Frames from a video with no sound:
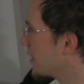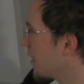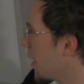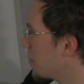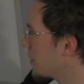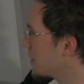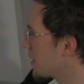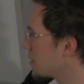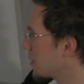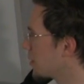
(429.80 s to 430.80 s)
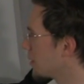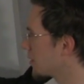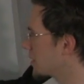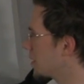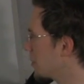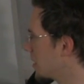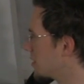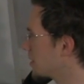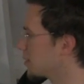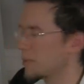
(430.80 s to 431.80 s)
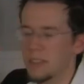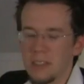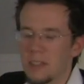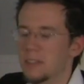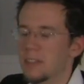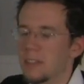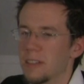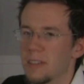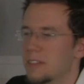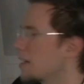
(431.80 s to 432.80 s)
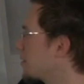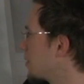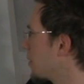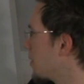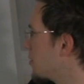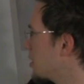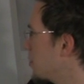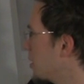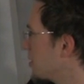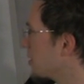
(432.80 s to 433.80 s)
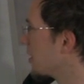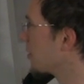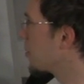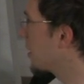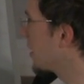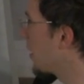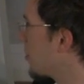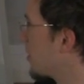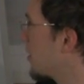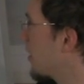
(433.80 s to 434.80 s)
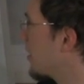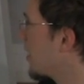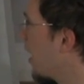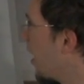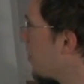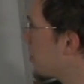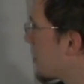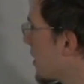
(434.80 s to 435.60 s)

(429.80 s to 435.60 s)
the upper tetrachord of C major, which is also the lower tetrachord of G major. It'll pick it up when you're in the upper